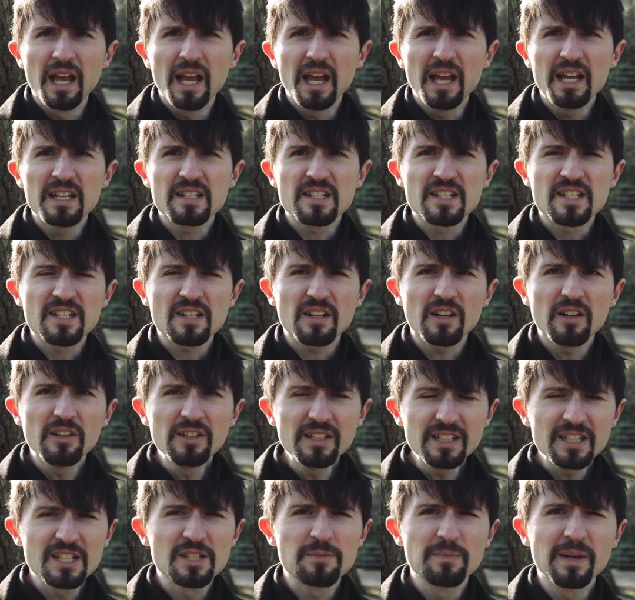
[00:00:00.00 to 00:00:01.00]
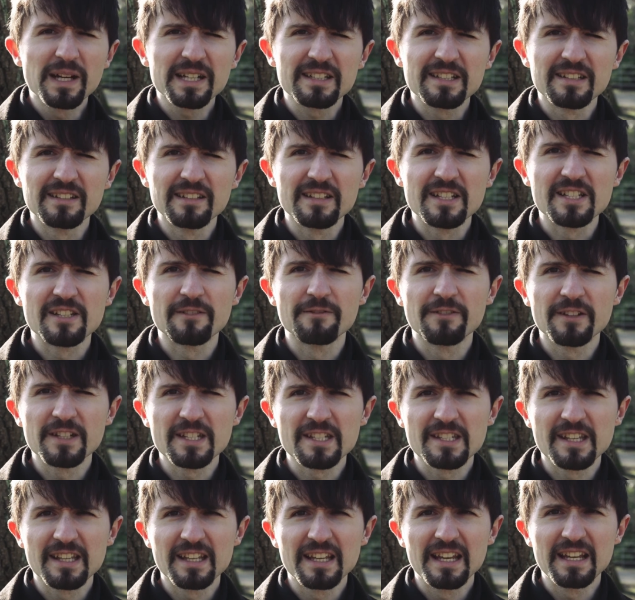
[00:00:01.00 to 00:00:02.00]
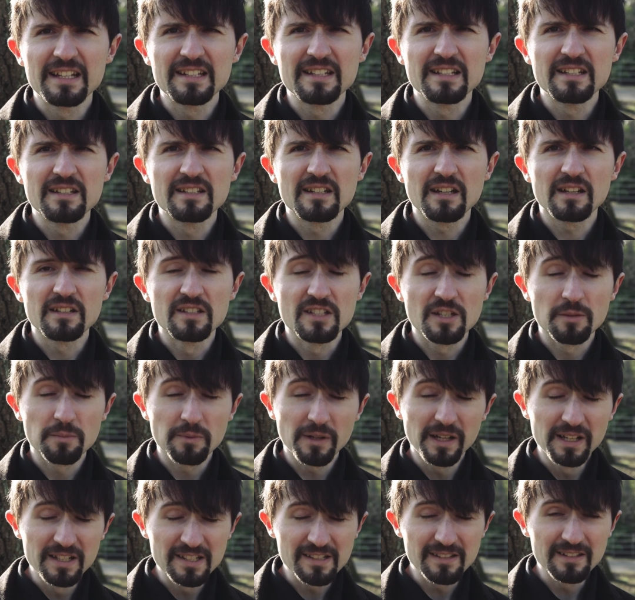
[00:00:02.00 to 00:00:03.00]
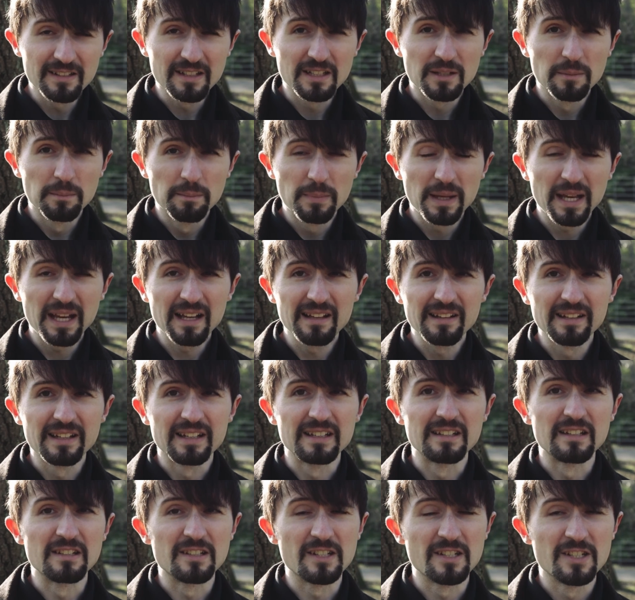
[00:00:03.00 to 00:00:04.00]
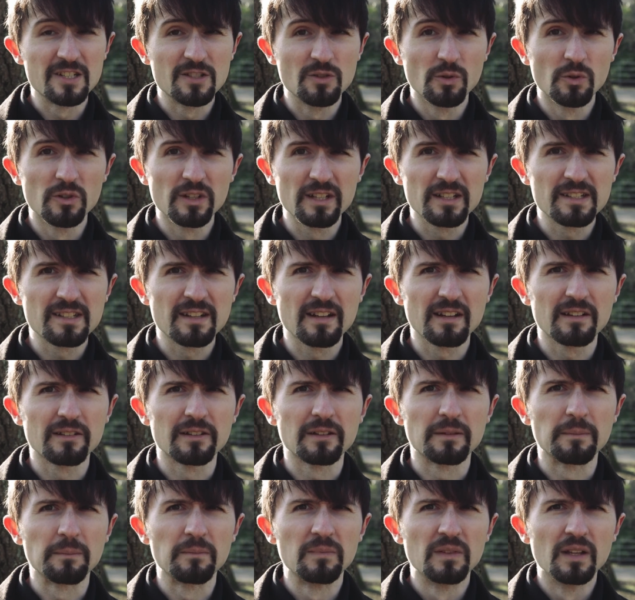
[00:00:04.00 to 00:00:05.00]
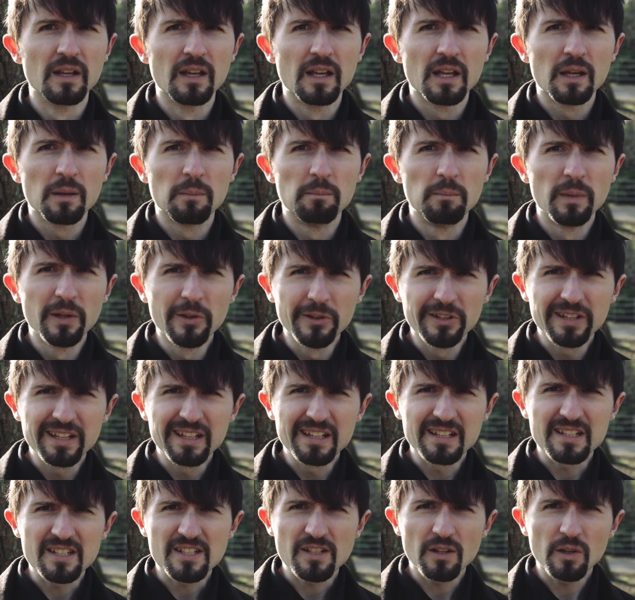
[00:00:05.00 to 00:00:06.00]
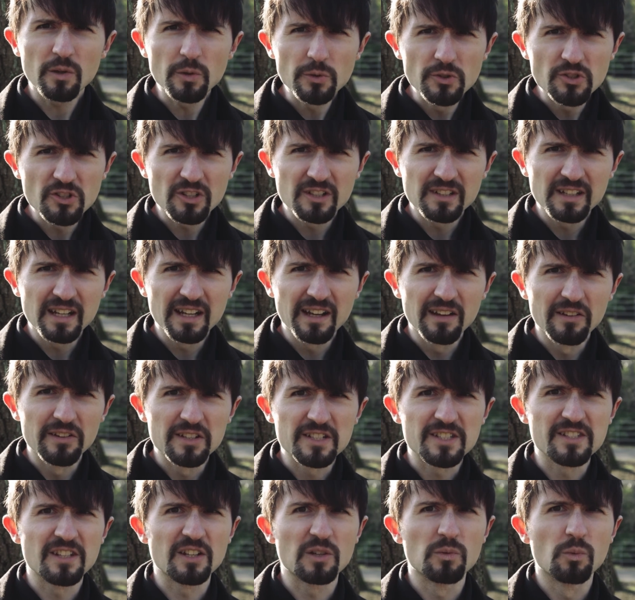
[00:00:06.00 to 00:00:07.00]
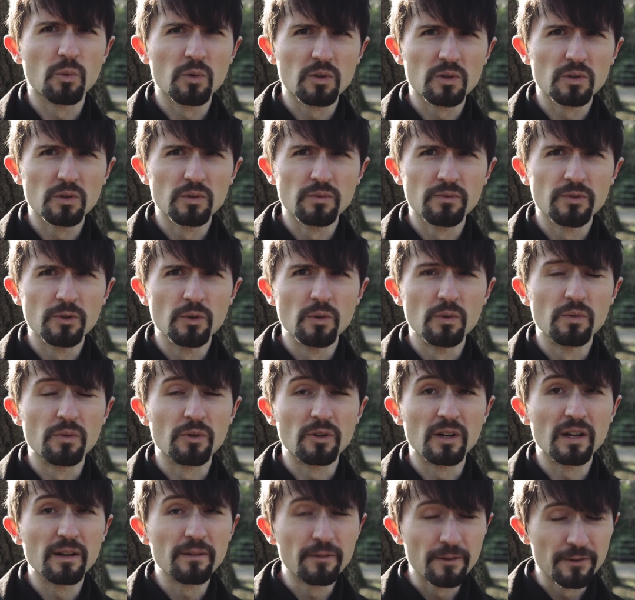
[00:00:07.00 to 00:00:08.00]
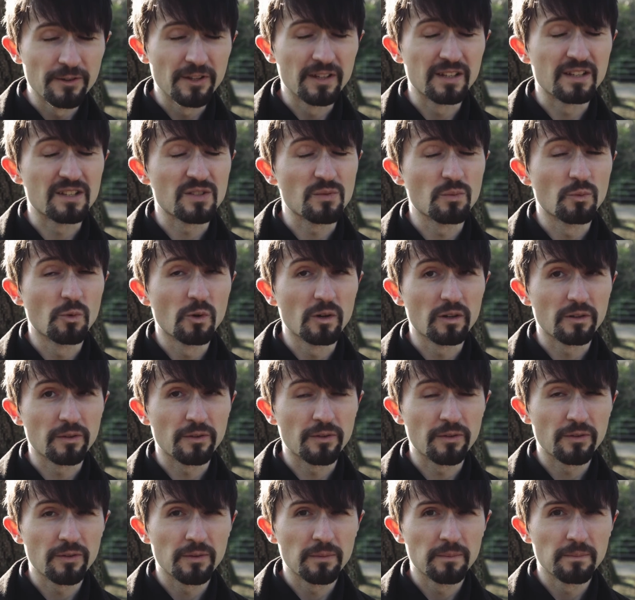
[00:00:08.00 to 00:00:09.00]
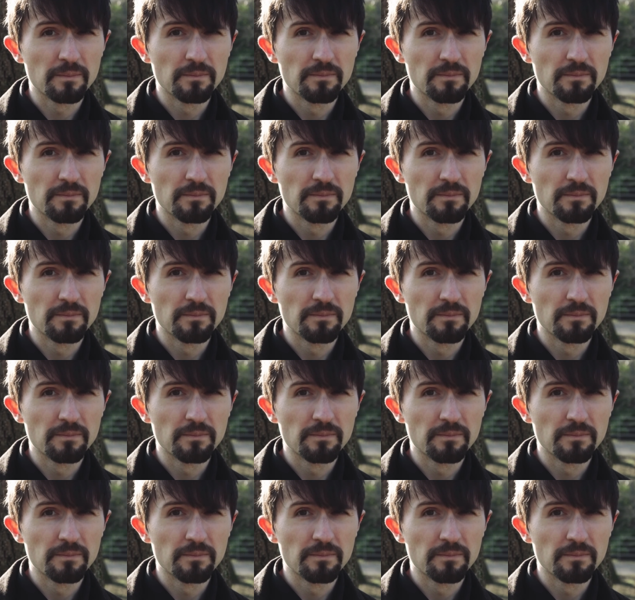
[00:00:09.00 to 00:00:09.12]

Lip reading: it's unexpectedly sophisticated and surprisingly compelling in its storytelling, milking its ultra-nihilistic worldview for everything it's worth.